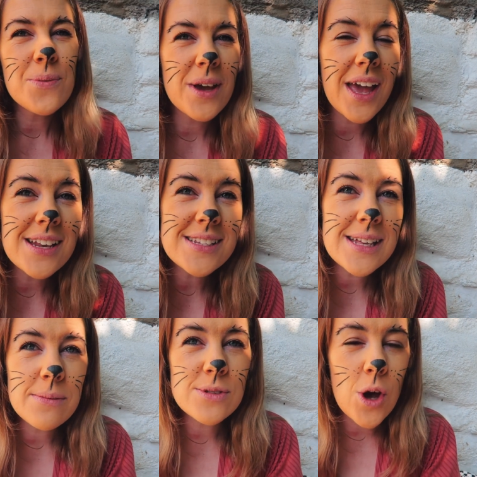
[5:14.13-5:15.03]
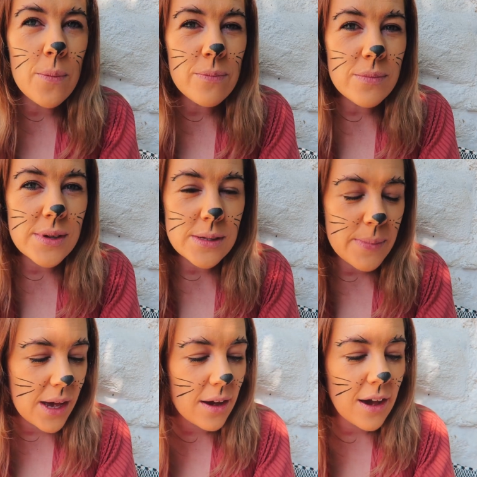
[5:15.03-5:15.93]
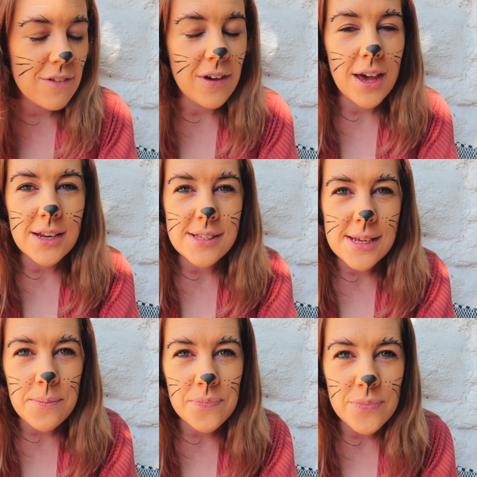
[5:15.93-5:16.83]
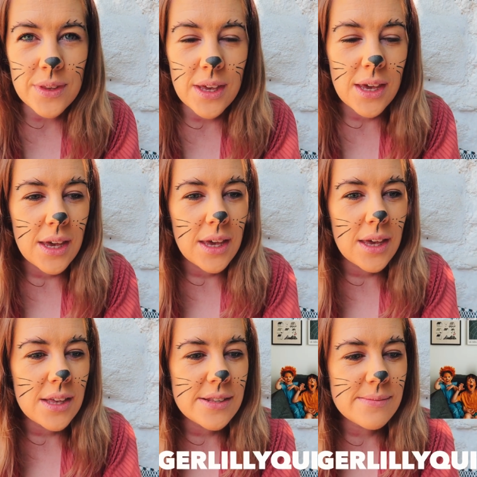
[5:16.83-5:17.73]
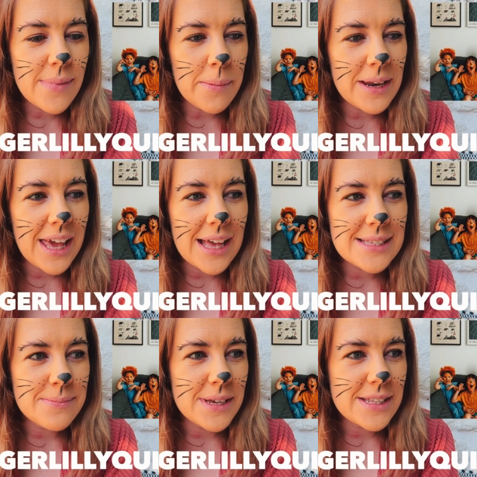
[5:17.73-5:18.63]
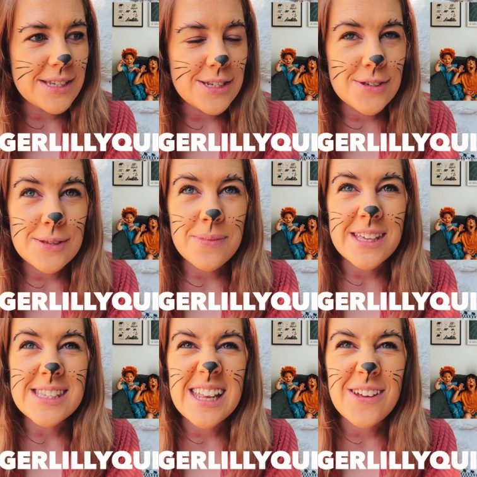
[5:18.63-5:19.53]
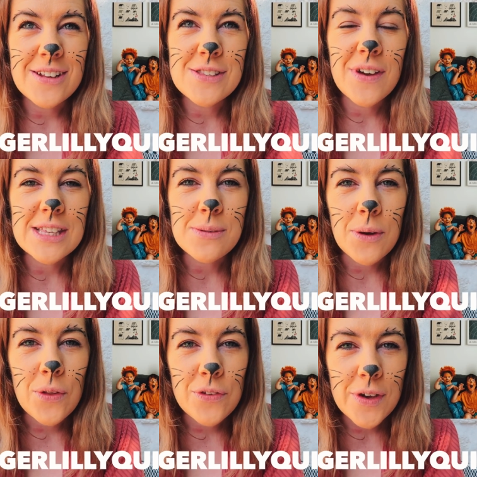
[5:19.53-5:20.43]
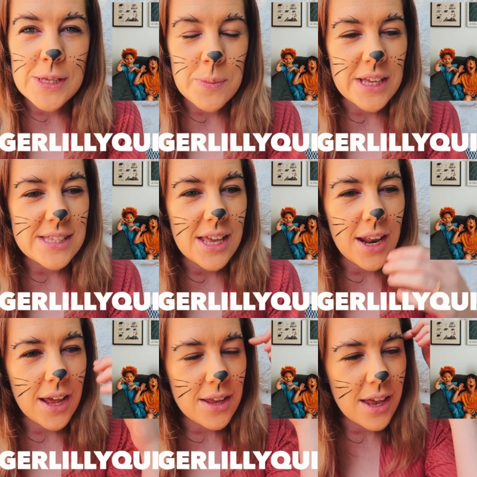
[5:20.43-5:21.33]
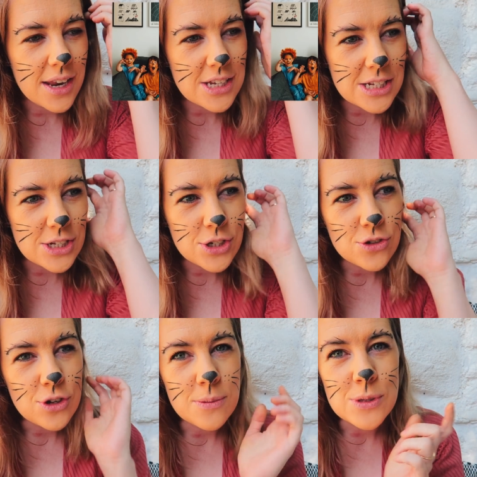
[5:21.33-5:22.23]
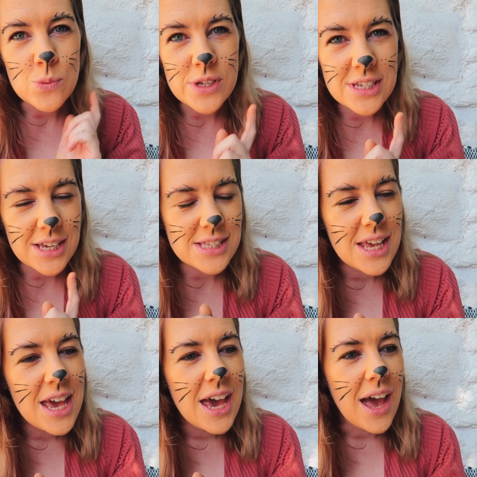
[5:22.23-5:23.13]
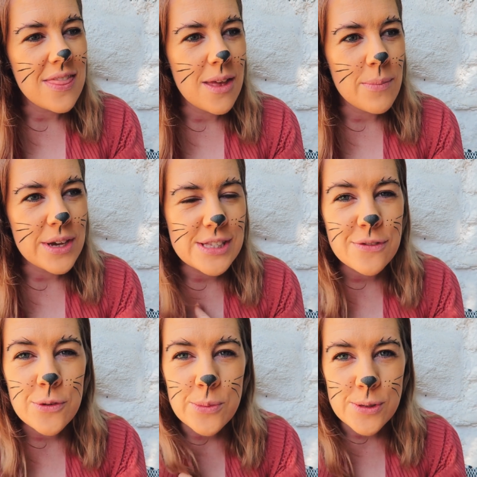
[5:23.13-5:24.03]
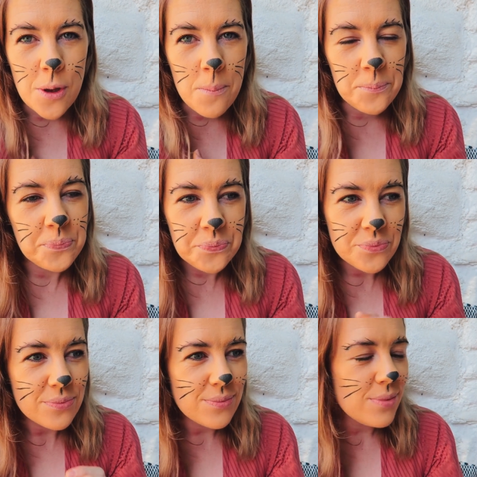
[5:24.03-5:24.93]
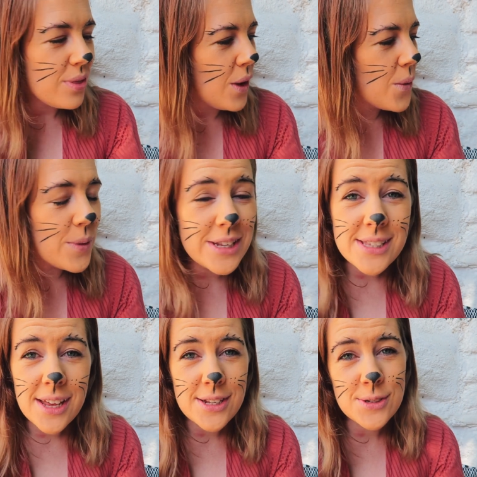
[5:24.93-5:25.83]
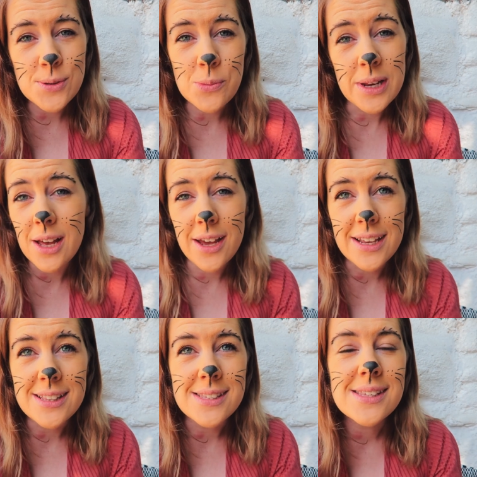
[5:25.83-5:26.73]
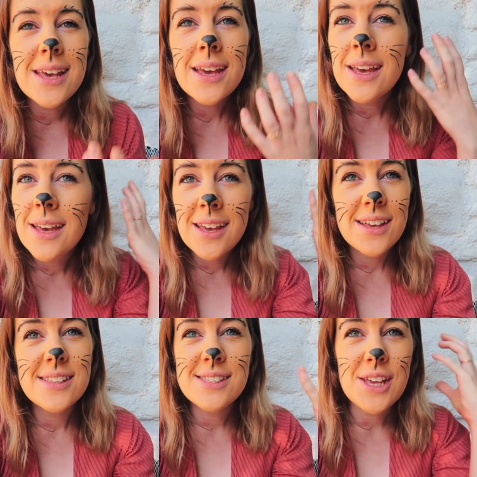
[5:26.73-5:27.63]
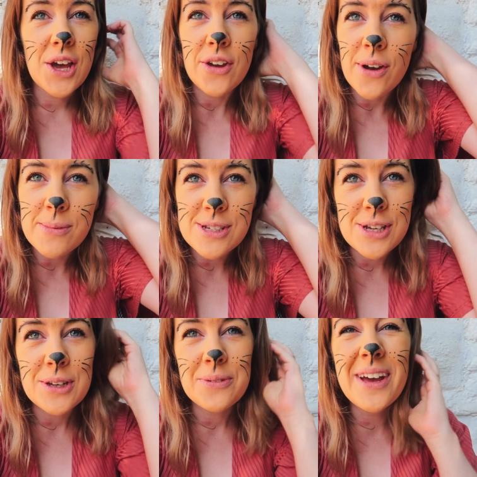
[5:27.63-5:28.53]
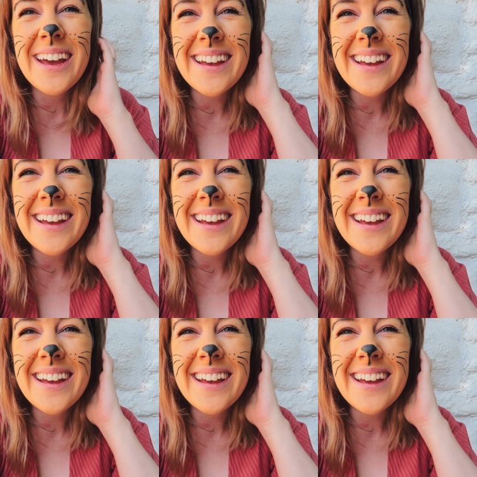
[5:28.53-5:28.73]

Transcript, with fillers: we ended up, Tom is a bit hungover and um, Mavely asked me to do something silly on his face so I got the face paint, and I initially just drew him some whiskers and then because the football's on we decided to all be lions so I'm doing